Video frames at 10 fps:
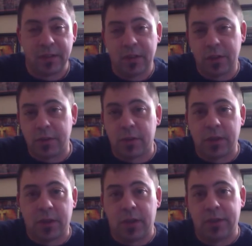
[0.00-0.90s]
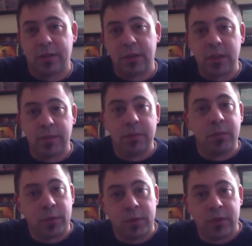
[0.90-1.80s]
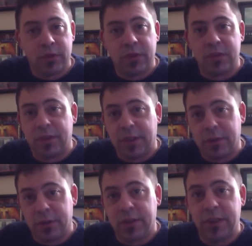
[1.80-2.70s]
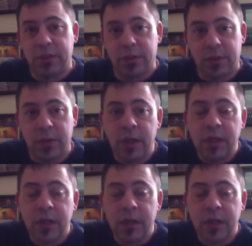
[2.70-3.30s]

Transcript: It's also going to cost a little bit more than just a standard t-shirt.